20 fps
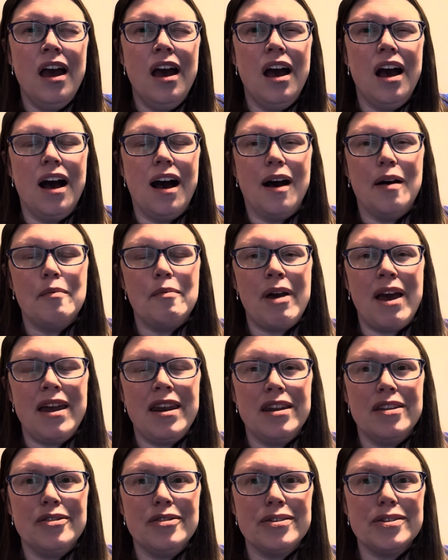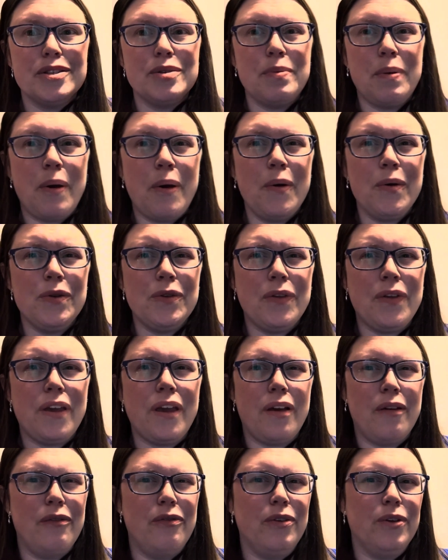And there's supposedly
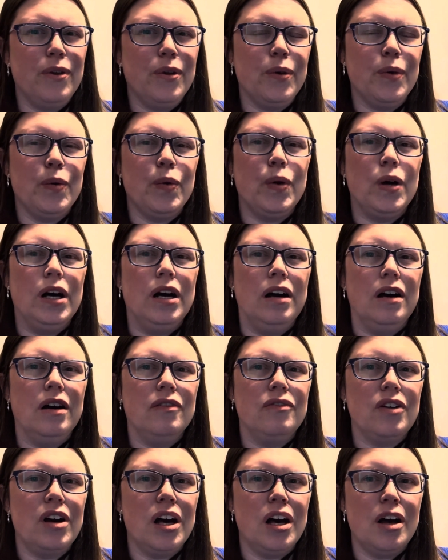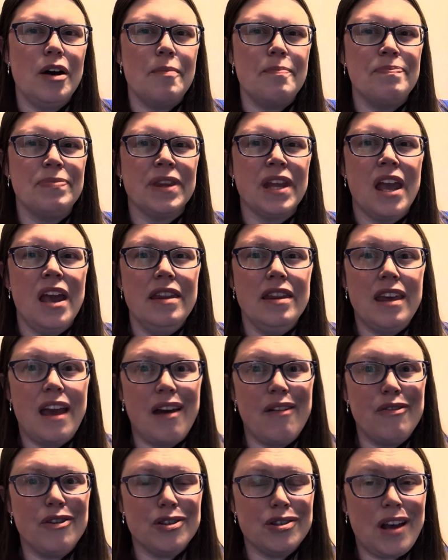a view of the
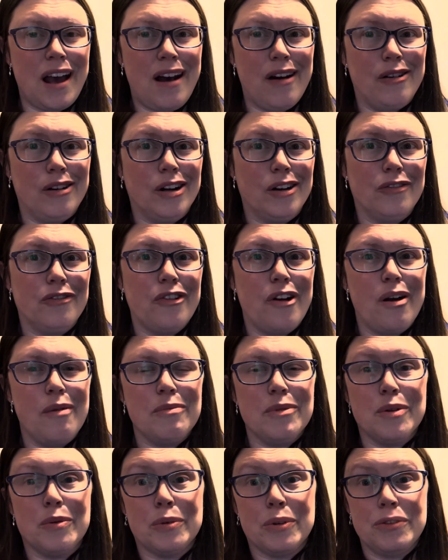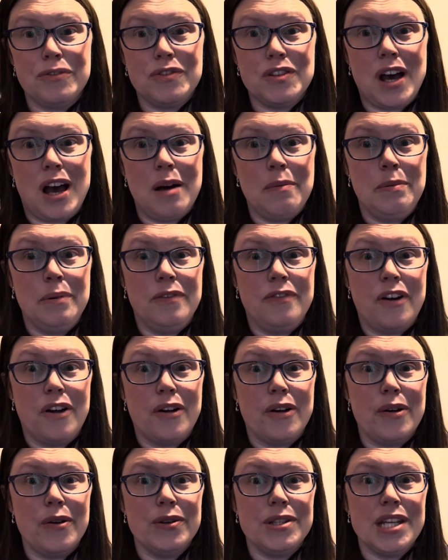Eiffel Tower from the rooftop of our
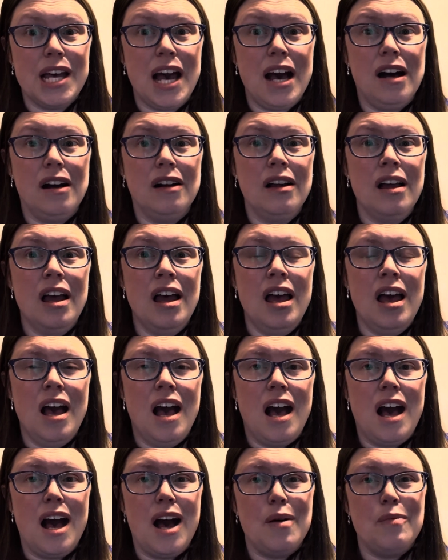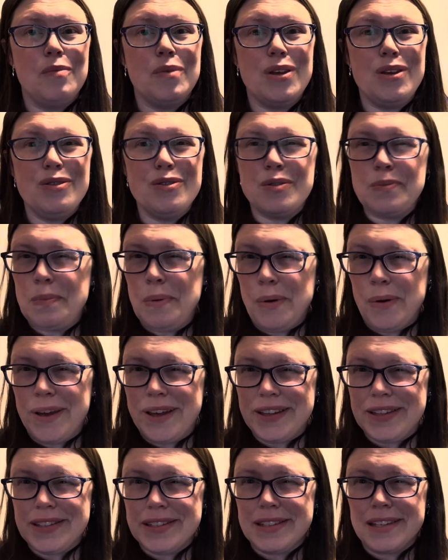hotel. We use
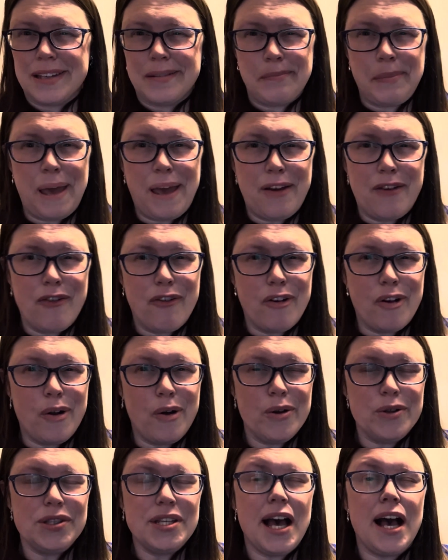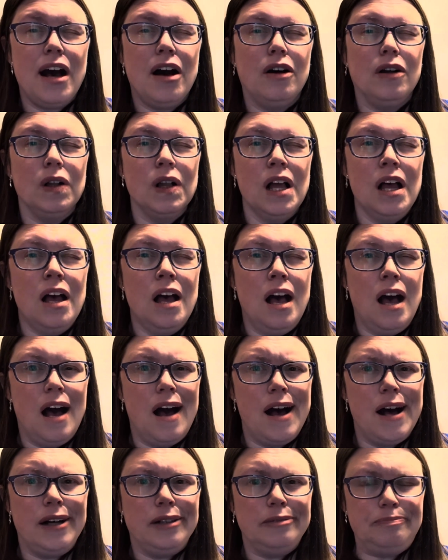points to pay for a hotel.
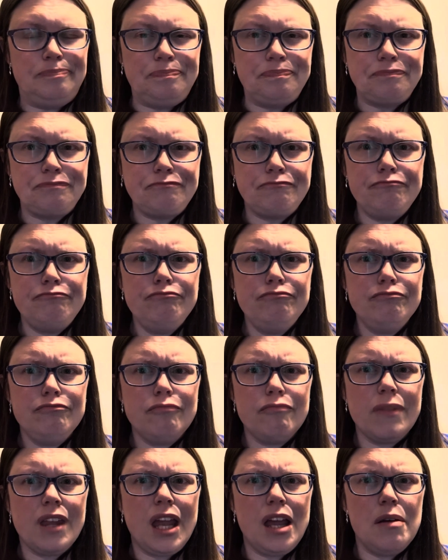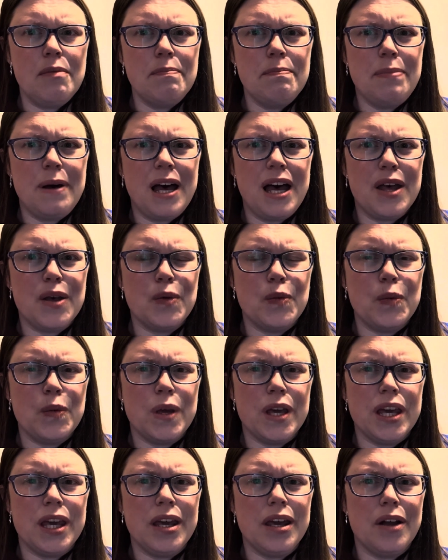But
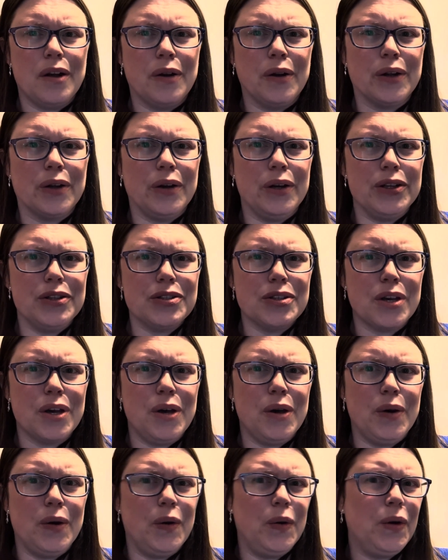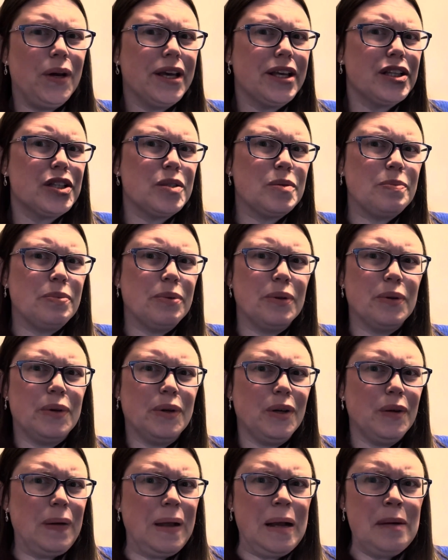we are going to go
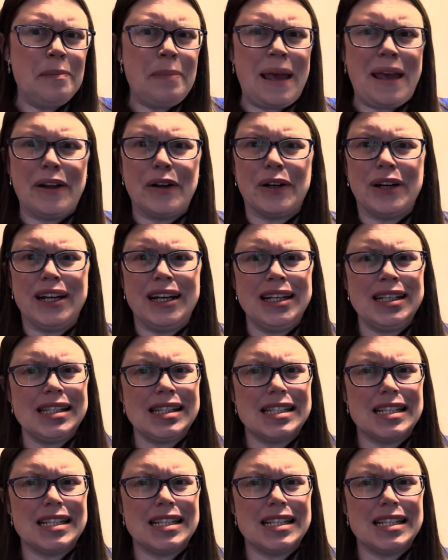explore around Paris.